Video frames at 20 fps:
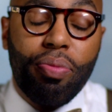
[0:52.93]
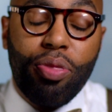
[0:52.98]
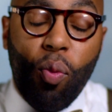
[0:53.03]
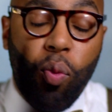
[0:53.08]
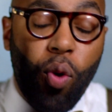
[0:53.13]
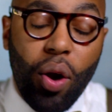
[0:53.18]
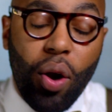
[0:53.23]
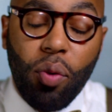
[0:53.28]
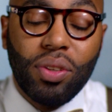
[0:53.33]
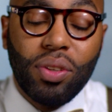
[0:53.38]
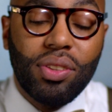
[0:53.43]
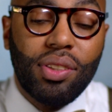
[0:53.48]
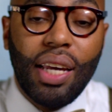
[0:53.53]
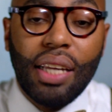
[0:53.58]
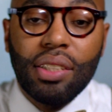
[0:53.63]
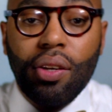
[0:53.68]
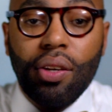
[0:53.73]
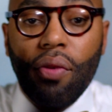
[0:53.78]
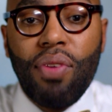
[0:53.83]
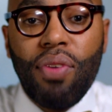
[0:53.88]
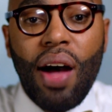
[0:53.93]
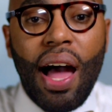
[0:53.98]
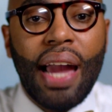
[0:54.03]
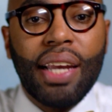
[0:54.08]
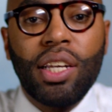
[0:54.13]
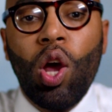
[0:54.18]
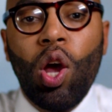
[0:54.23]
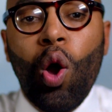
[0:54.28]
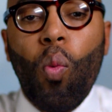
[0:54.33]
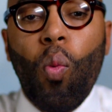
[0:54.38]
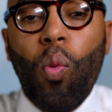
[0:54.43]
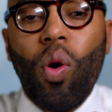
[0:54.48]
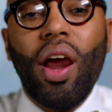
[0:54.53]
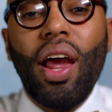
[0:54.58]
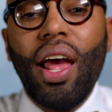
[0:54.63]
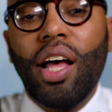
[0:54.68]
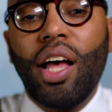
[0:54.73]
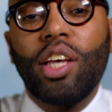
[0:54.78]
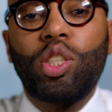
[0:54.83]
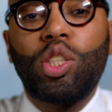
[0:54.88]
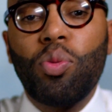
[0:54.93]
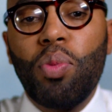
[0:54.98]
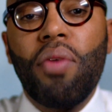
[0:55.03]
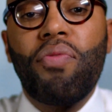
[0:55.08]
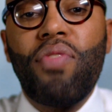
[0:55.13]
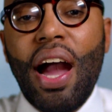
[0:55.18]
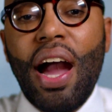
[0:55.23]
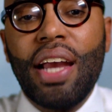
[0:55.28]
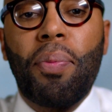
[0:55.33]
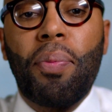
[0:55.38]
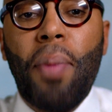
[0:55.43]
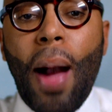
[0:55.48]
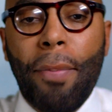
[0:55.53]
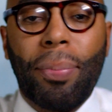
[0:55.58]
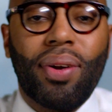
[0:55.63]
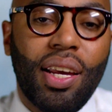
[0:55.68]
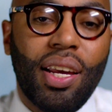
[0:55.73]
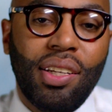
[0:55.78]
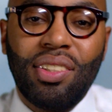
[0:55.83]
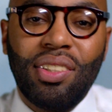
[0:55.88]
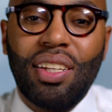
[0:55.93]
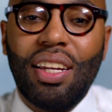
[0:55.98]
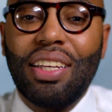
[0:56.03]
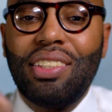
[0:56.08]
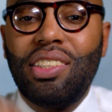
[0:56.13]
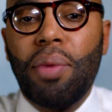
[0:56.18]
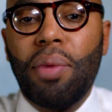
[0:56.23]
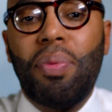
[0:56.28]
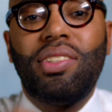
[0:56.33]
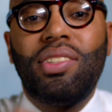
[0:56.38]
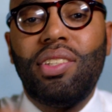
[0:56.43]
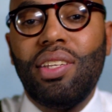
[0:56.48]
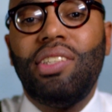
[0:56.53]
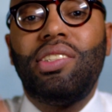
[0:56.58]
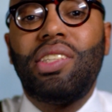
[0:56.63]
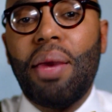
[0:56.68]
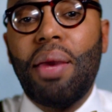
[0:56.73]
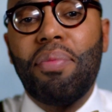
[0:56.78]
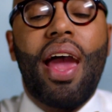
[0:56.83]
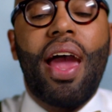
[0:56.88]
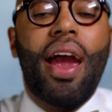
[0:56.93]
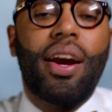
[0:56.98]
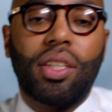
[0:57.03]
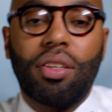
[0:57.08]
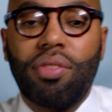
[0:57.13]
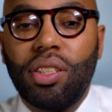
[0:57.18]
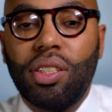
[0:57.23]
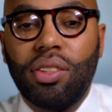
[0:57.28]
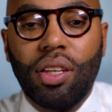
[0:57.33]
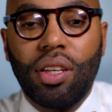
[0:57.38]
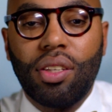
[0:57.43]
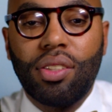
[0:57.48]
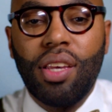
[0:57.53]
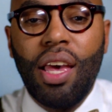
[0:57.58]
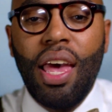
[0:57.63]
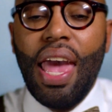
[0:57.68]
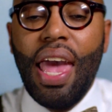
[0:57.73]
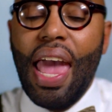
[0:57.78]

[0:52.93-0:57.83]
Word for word: The work was then to find where else do we find a population that exhibits these same characteristics?